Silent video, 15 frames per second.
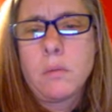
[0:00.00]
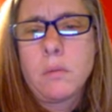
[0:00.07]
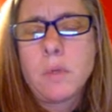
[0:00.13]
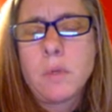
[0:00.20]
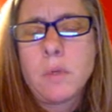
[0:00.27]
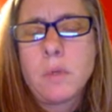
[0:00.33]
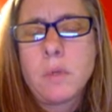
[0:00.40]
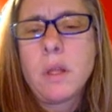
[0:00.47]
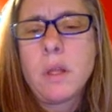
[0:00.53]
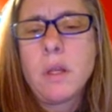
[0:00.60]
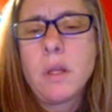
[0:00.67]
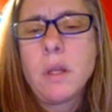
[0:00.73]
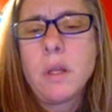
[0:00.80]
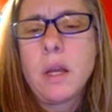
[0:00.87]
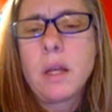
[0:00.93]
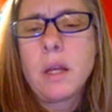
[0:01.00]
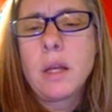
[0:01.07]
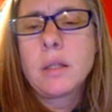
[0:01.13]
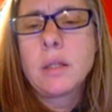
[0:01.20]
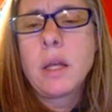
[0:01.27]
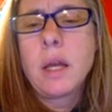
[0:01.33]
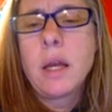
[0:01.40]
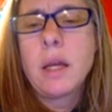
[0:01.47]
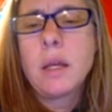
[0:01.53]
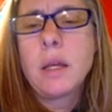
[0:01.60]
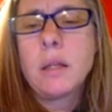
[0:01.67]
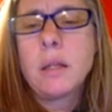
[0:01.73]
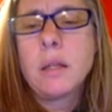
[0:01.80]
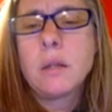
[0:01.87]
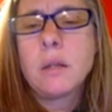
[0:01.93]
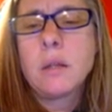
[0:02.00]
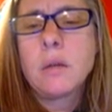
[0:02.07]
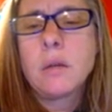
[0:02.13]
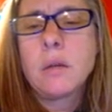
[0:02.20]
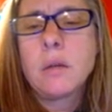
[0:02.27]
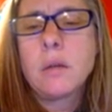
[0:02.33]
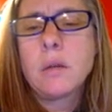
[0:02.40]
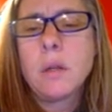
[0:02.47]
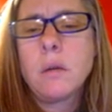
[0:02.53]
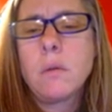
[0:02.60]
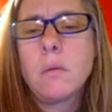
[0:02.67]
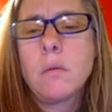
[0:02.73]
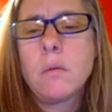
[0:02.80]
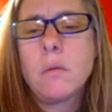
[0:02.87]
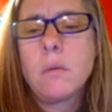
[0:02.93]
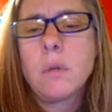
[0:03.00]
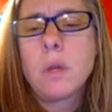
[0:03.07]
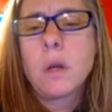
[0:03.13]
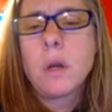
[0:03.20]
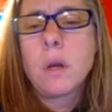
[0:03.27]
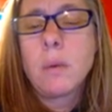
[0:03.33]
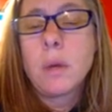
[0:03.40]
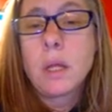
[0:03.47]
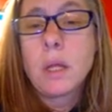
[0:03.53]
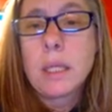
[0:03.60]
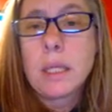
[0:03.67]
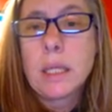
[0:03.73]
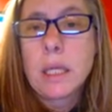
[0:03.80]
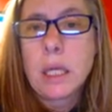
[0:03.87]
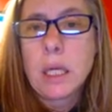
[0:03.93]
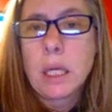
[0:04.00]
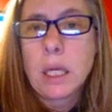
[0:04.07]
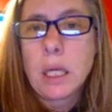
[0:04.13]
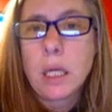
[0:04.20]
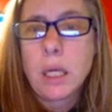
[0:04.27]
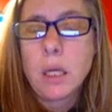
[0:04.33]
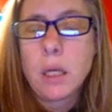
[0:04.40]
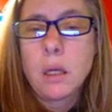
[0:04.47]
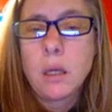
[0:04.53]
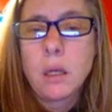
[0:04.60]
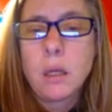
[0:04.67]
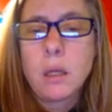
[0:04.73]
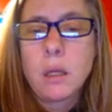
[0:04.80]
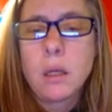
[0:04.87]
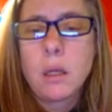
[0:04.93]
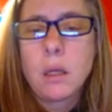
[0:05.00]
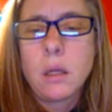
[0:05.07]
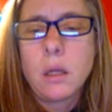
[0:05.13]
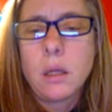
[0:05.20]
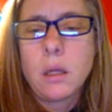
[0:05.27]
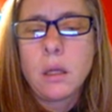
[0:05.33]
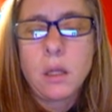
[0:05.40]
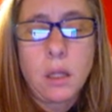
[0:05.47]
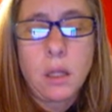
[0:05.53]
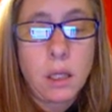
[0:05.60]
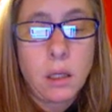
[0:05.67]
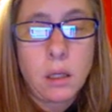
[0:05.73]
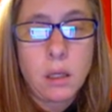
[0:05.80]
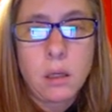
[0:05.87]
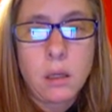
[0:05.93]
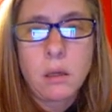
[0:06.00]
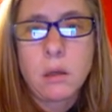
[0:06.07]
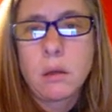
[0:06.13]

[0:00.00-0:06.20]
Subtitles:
All right, the next slide is going to talk about the T, I think.